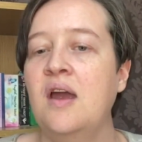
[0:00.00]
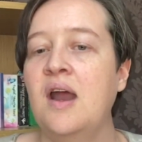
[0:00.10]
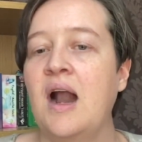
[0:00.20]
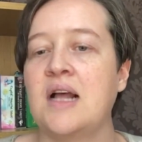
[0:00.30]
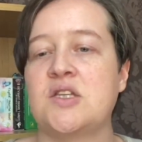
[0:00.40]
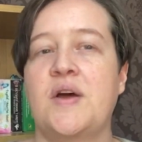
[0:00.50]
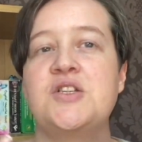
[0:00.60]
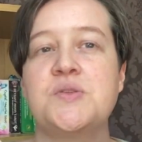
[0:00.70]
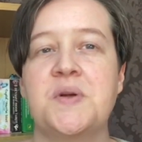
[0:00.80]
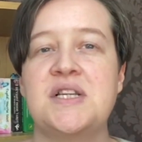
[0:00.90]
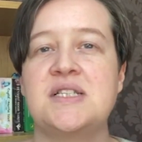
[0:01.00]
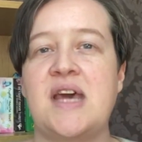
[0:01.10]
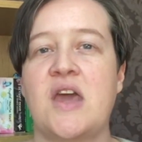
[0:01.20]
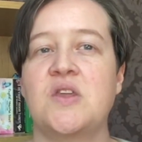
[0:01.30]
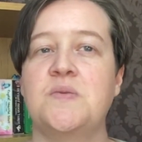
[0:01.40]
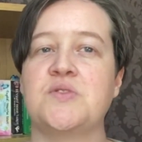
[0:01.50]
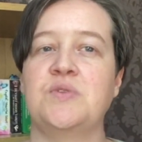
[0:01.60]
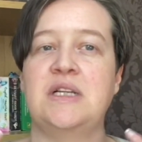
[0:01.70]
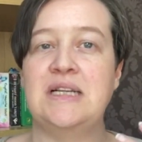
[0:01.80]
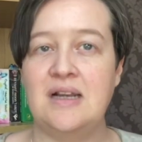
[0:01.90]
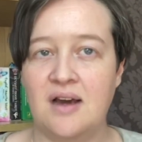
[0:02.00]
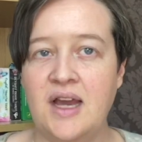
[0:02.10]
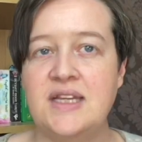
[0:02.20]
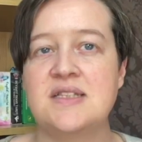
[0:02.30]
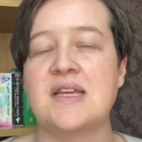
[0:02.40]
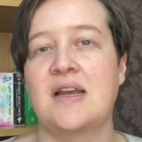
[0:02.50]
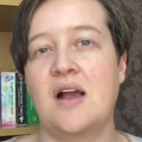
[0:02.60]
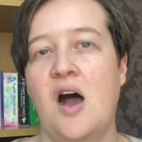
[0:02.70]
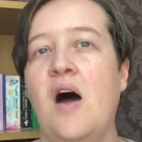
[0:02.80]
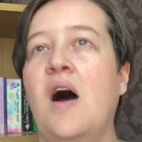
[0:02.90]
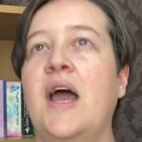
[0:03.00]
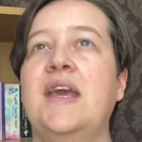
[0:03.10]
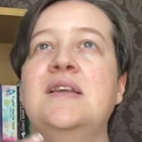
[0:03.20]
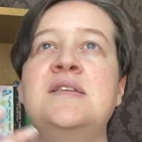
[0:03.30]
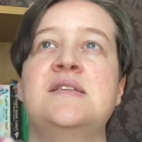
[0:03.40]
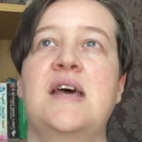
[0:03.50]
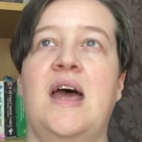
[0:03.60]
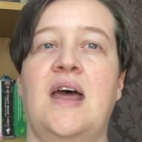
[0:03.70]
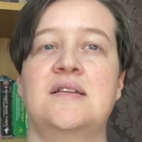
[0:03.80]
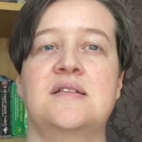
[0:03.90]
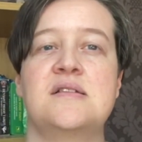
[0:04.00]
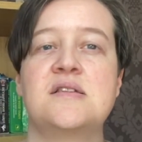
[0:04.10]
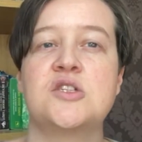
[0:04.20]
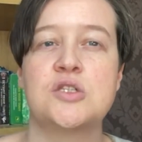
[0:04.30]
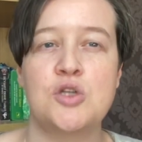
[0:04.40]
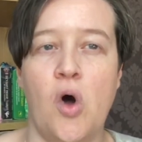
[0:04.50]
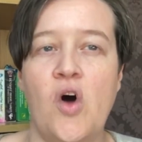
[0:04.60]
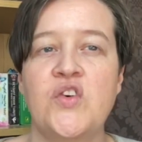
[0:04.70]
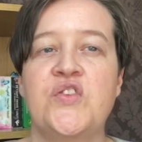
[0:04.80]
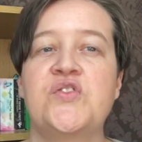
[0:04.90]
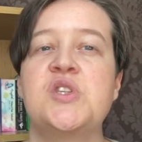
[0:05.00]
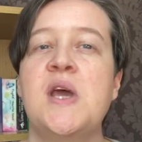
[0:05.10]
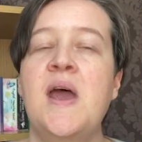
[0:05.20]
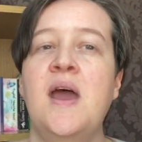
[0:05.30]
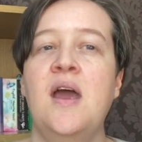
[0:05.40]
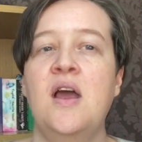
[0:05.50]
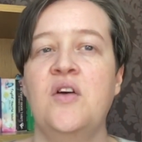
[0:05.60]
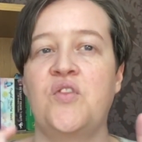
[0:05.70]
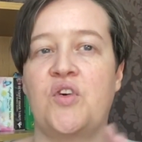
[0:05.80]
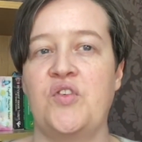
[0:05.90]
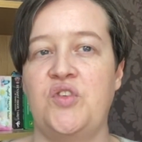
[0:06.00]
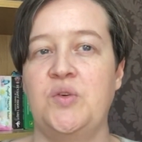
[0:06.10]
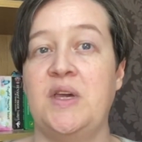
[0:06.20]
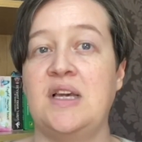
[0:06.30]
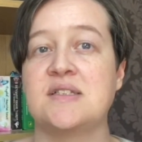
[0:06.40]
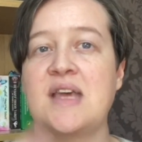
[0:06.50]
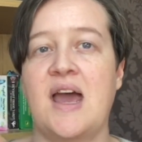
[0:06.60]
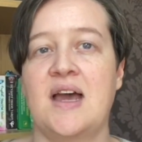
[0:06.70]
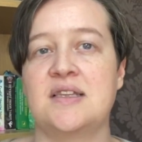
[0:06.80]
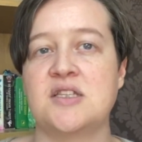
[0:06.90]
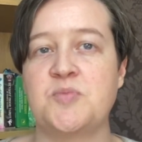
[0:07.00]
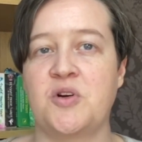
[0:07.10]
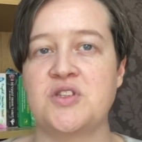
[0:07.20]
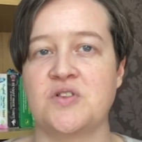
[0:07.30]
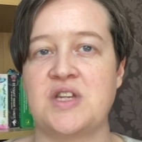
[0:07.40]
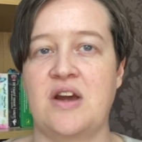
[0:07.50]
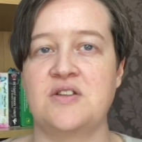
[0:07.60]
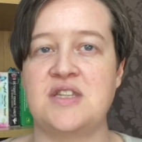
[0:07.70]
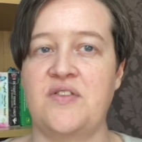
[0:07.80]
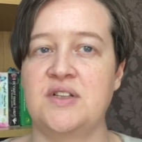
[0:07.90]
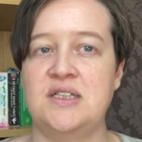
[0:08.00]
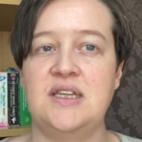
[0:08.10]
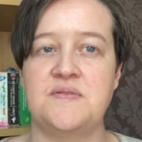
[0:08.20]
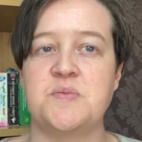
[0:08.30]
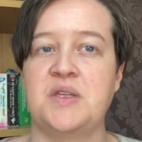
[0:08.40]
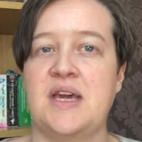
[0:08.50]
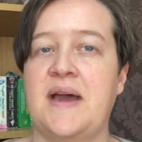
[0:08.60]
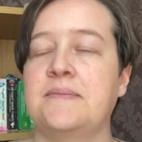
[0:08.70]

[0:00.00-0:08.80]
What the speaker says: And so I just wanted a deck that was really light and kind and soft for a few weeks. And the Spirit Song Tarot definitely gives me that.